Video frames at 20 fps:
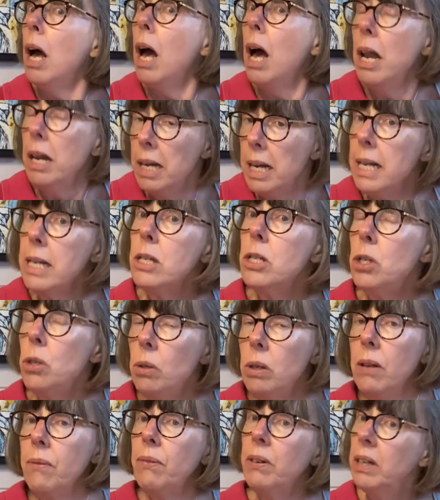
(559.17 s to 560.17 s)
unless you
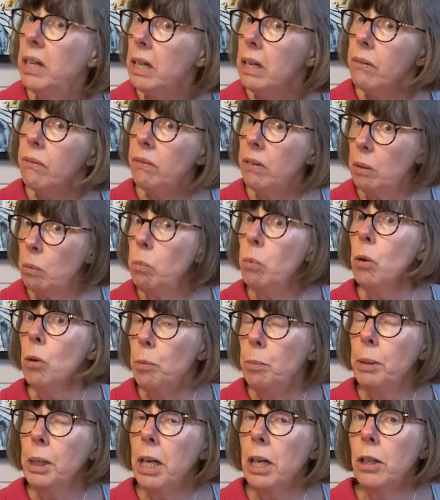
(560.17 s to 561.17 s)
live in a lovely
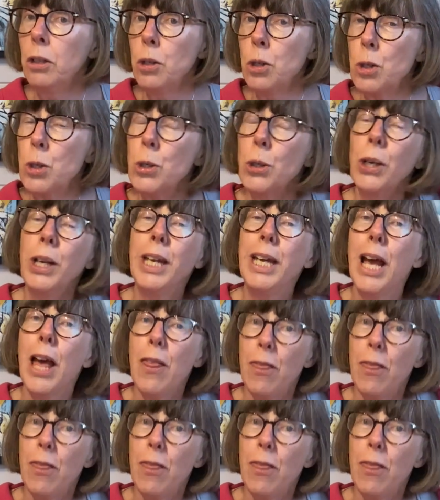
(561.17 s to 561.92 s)
warm country,